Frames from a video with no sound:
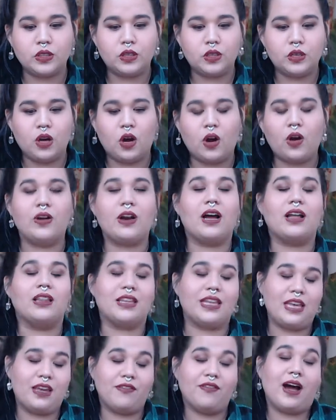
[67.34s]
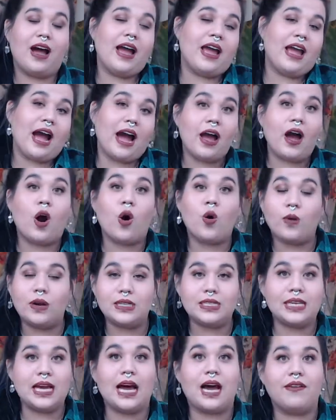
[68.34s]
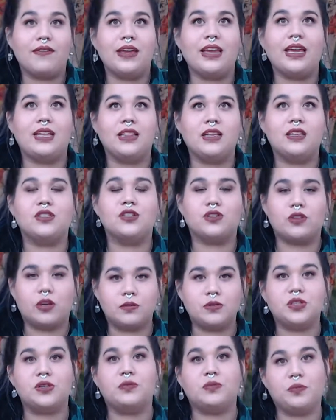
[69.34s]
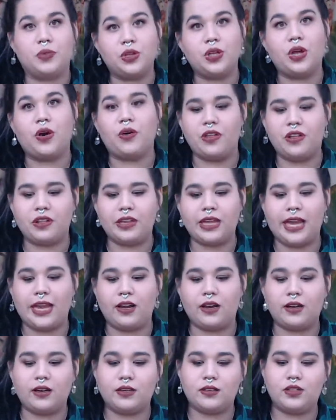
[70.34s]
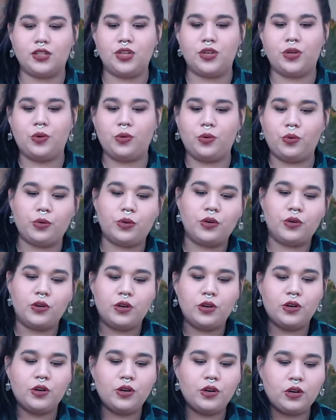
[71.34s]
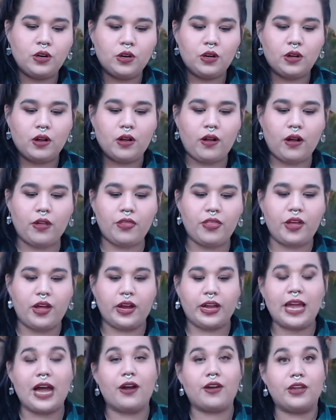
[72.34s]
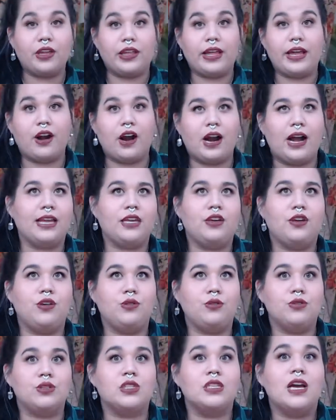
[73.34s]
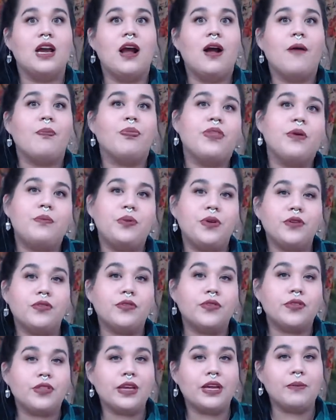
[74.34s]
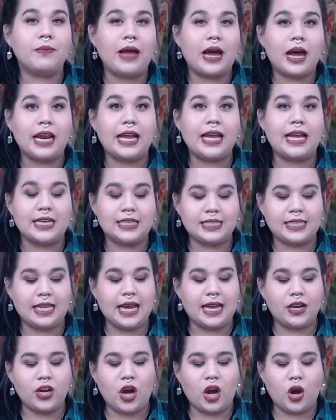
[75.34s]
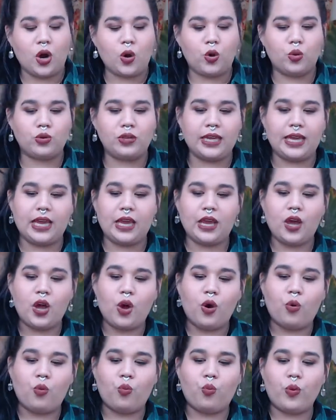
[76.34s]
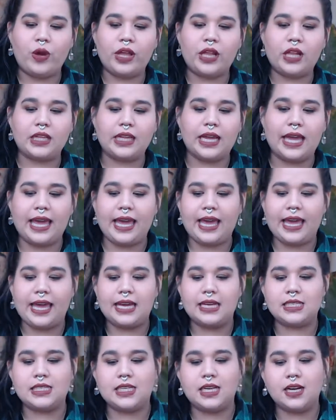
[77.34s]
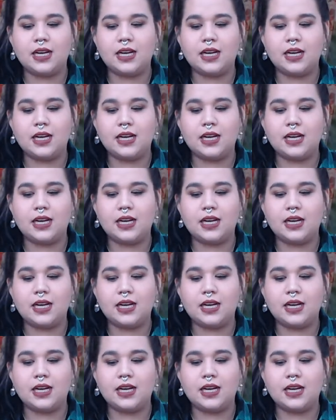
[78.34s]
or not leave, I always have it in the description below, the link to the calculator I use. The beautiful thing about it is that not only will it,